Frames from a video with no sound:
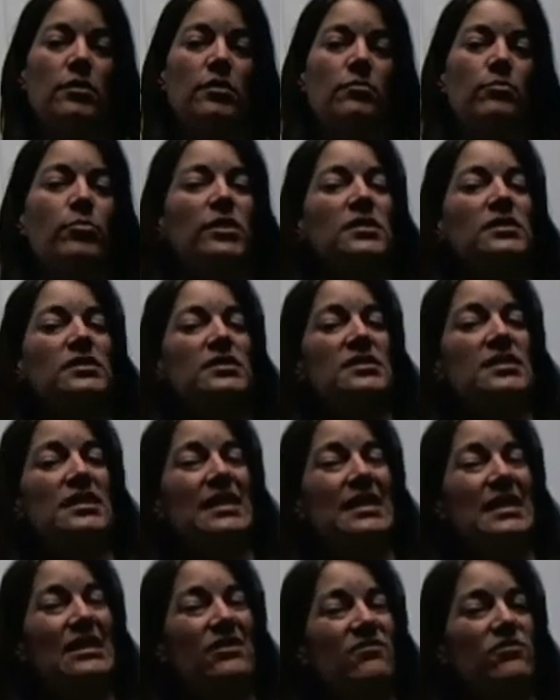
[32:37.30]
but it's
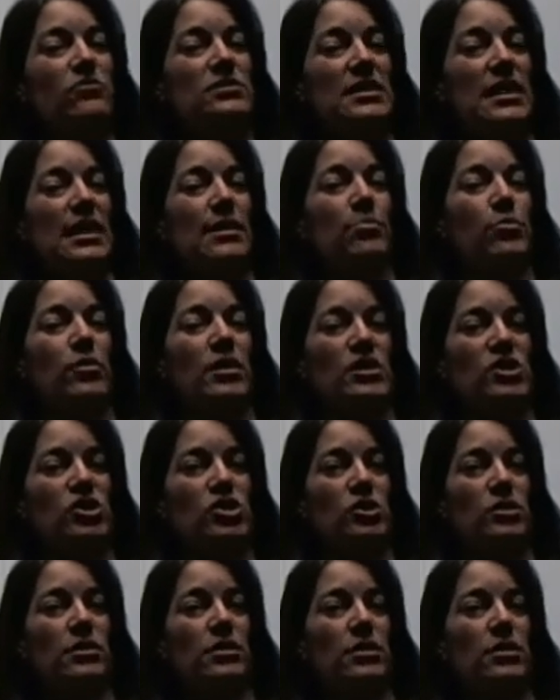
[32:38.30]
the inverse
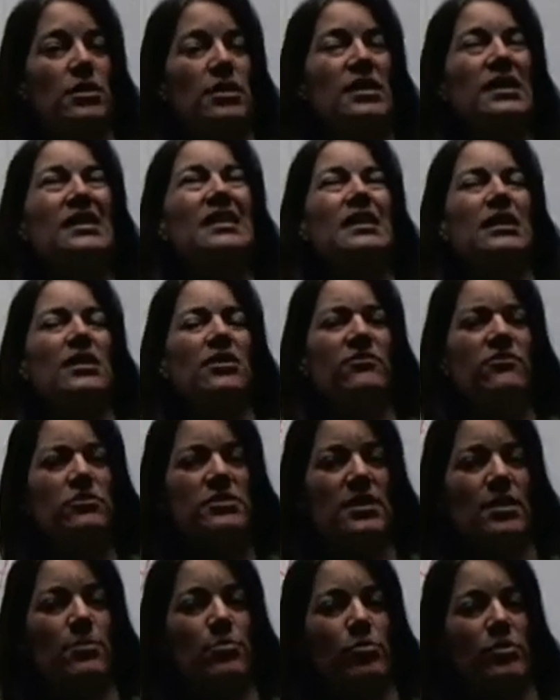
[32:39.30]
operation. Inverse
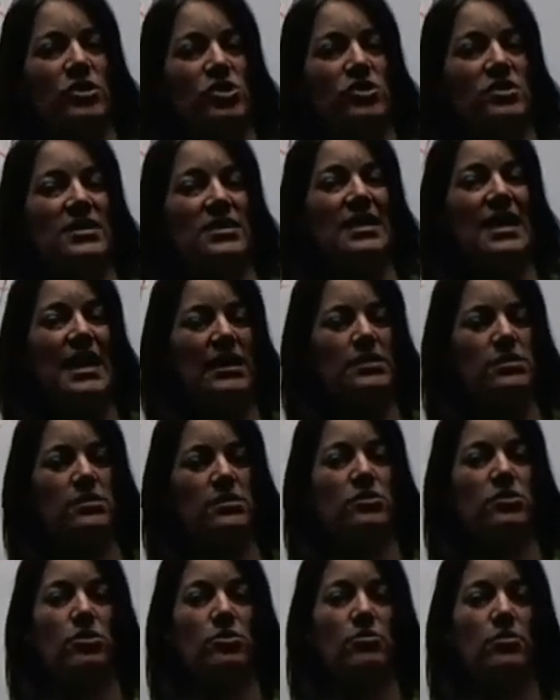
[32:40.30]
operations cancel
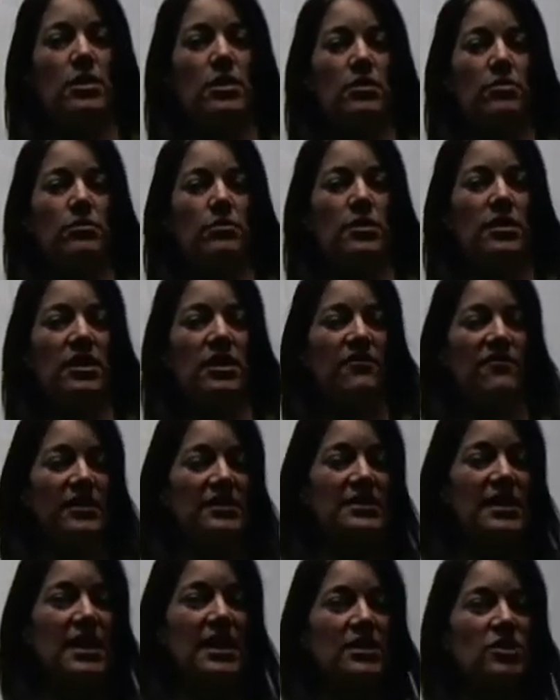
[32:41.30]
each other out. If I
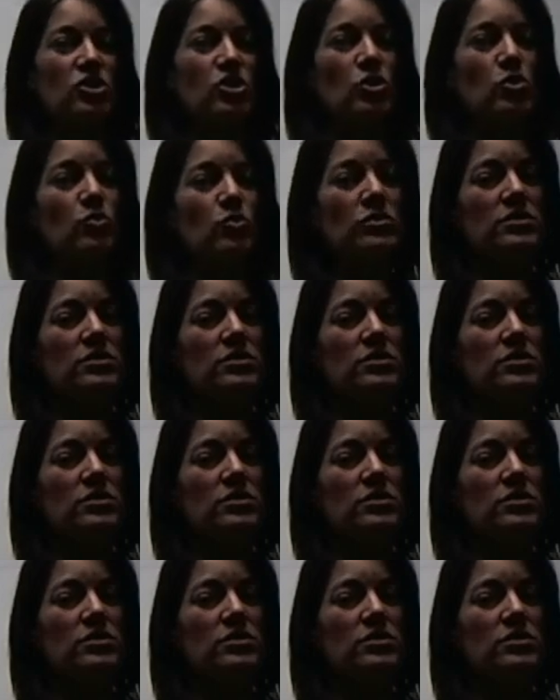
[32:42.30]
take 2